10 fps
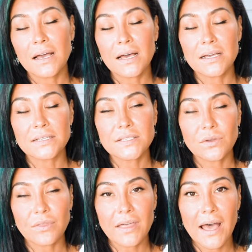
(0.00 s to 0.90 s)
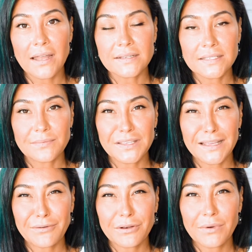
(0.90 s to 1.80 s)
Uh, so that is something
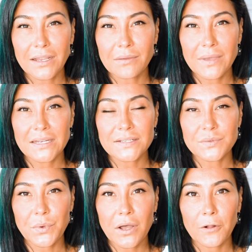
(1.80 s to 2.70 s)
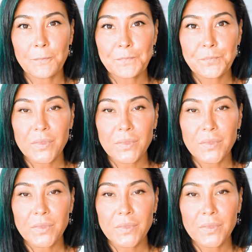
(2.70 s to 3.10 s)
that I would recommend as well